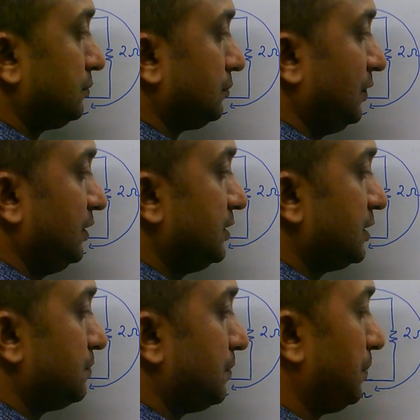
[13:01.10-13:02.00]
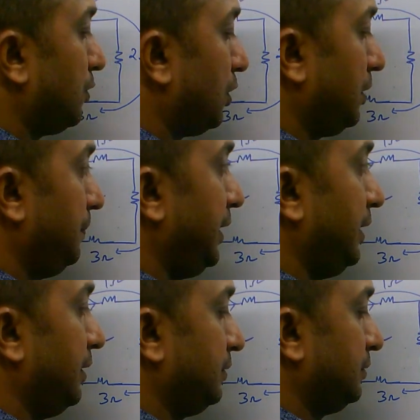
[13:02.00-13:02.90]
This is my point B.
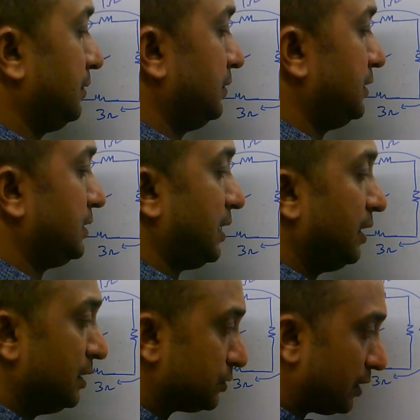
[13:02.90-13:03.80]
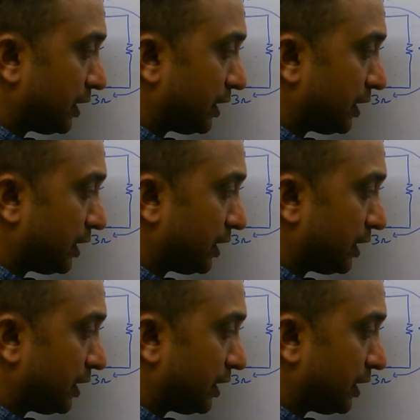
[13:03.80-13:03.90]
So let